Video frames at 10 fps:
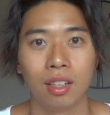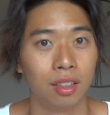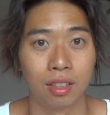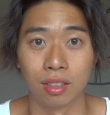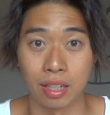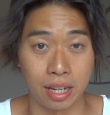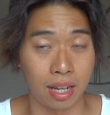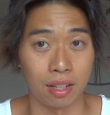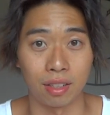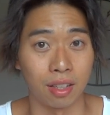
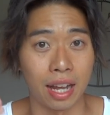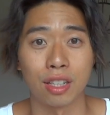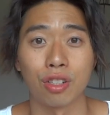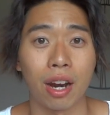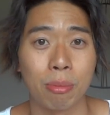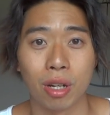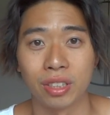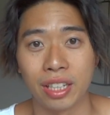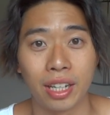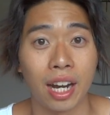Literally, like a Dragon
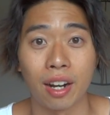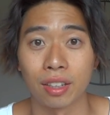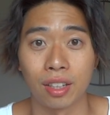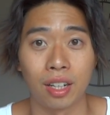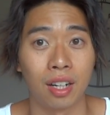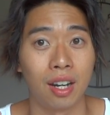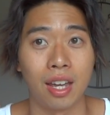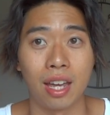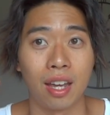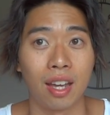Ball Z character,
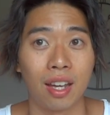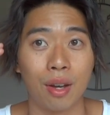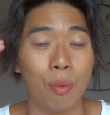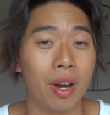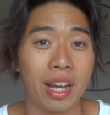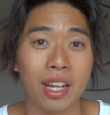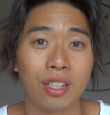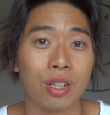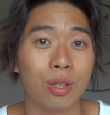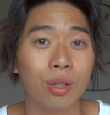1
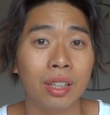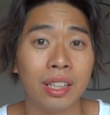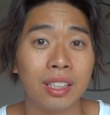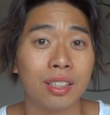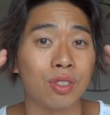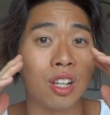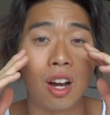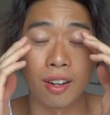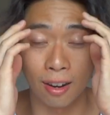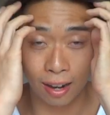inch or 2 inches
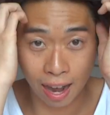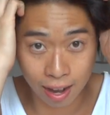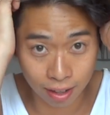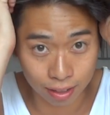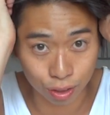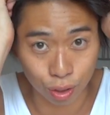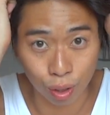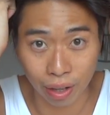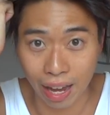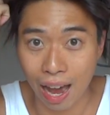long, our hair is
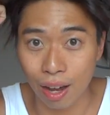growing